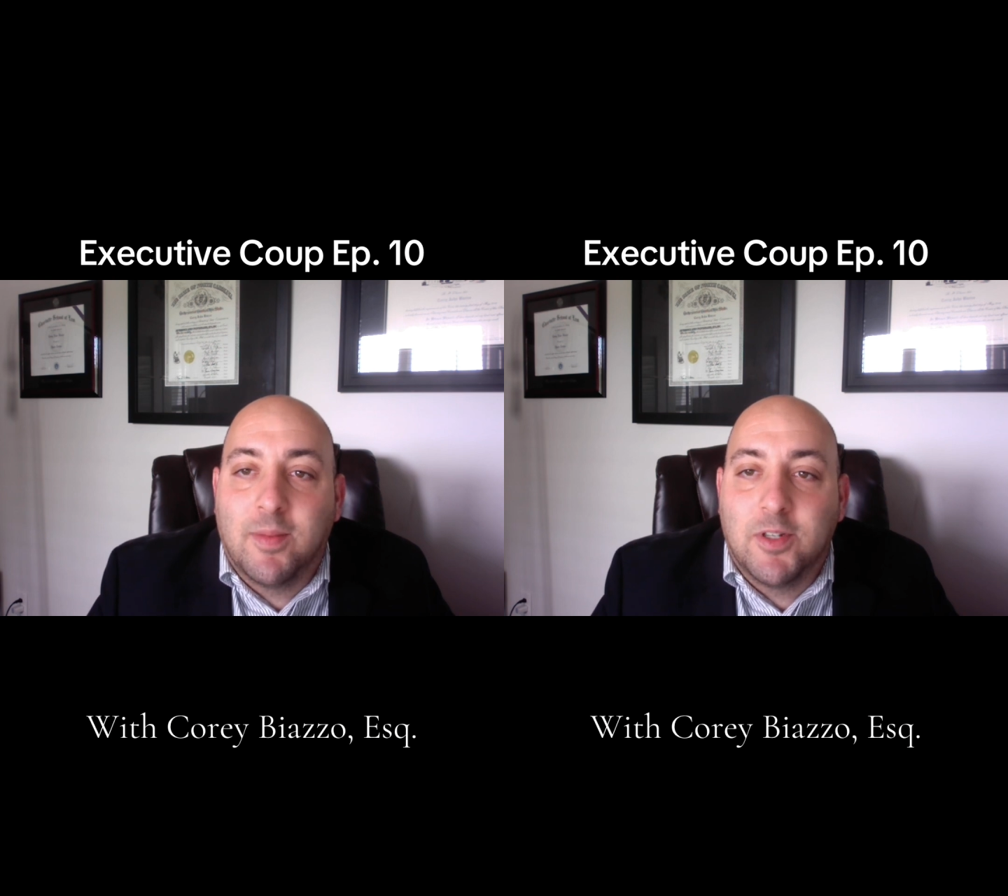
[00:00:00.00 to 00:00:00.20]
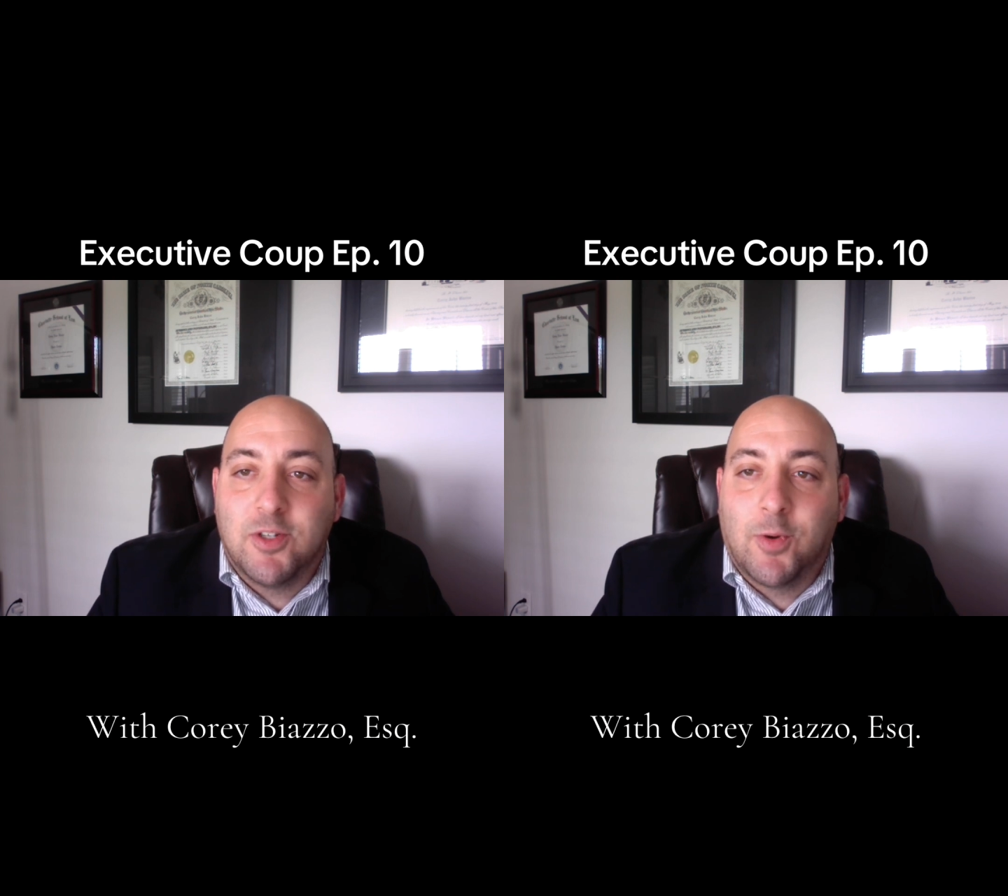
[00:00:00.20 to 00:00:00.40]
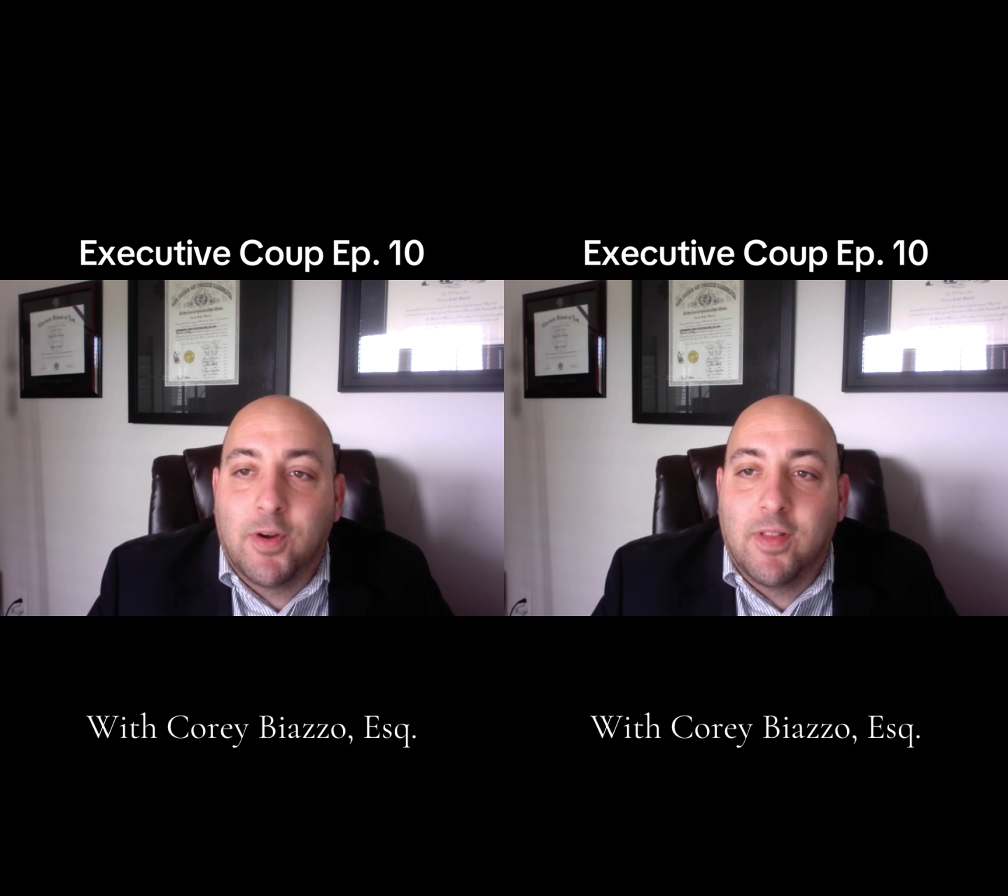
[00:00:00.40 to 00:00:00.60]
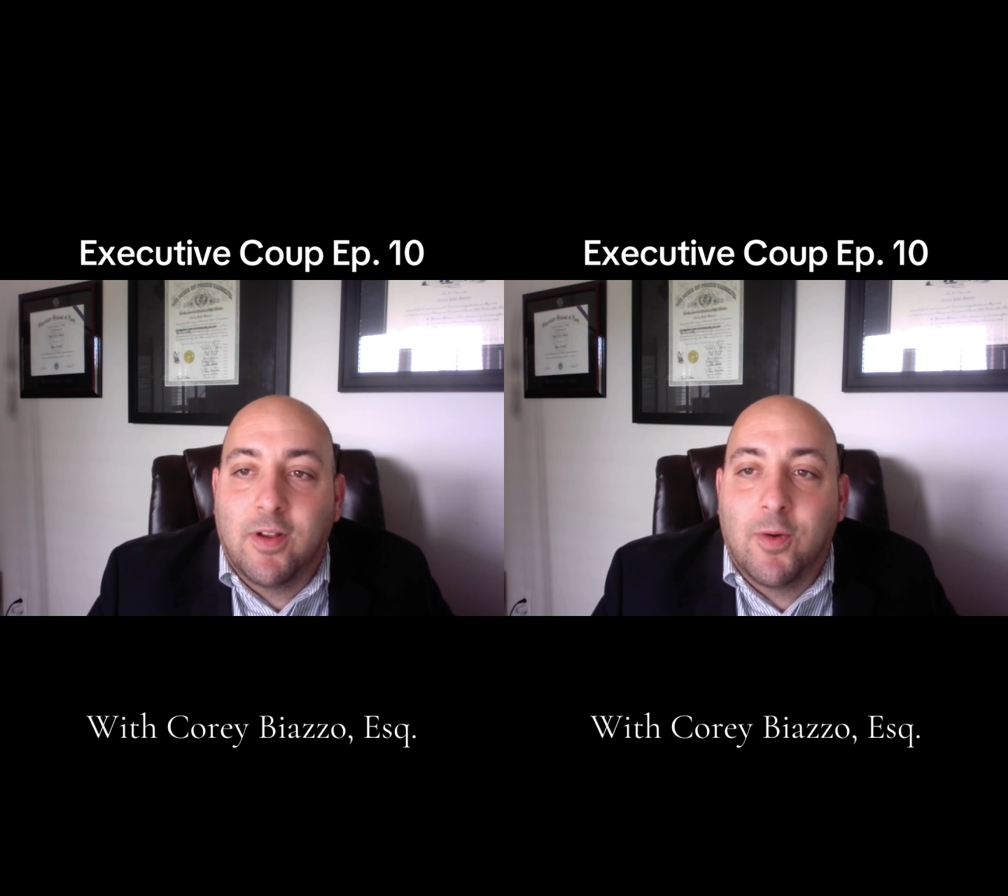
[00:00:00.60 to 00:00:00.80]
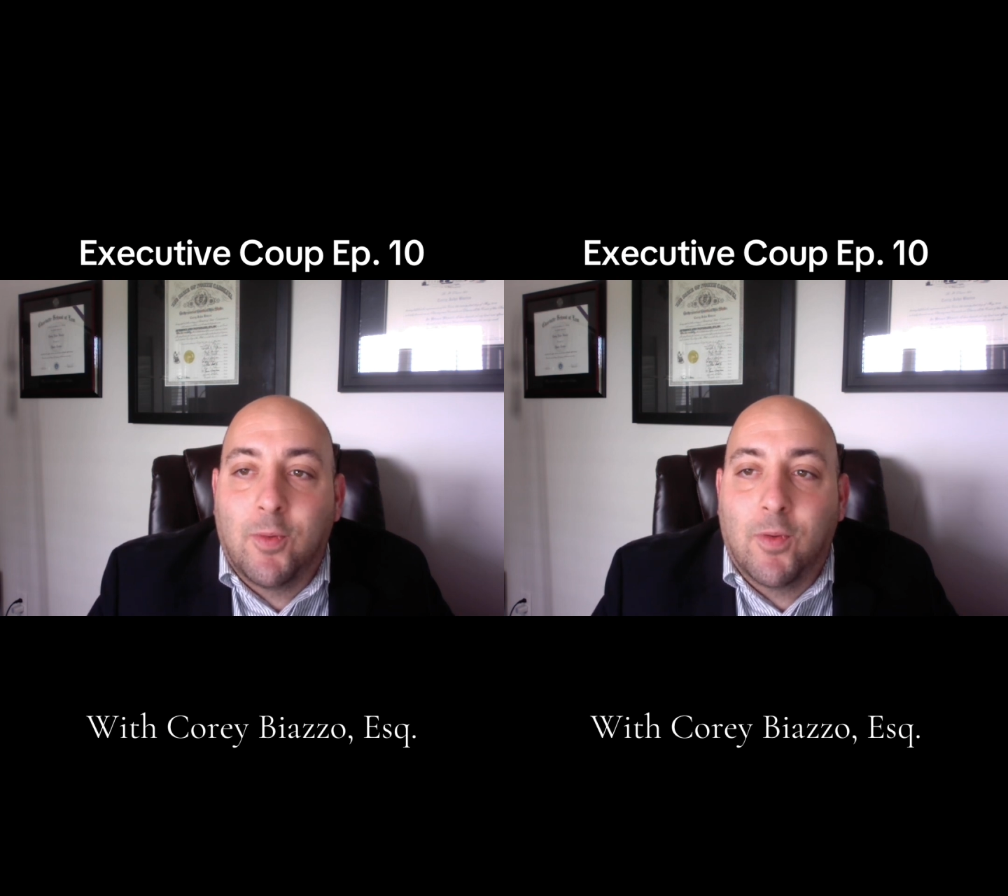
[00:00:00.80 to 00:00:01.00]
majority of the
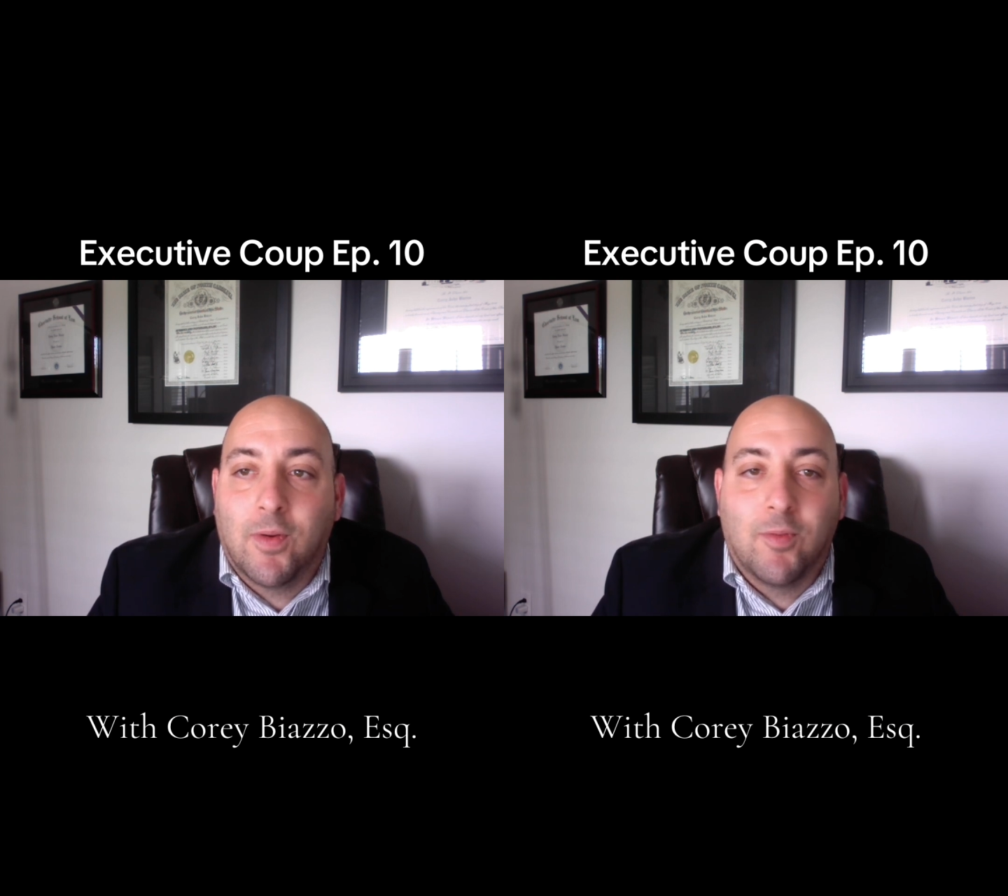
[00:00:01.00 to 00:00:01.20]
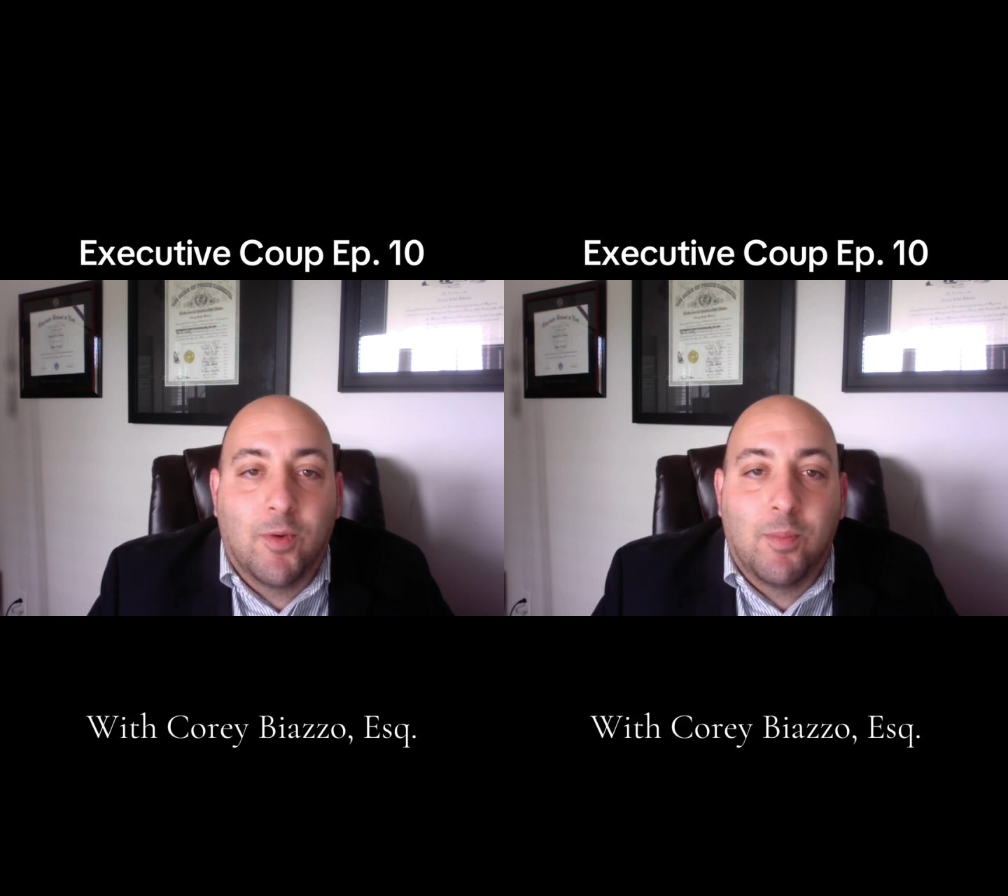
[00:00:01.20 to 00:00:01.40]
court will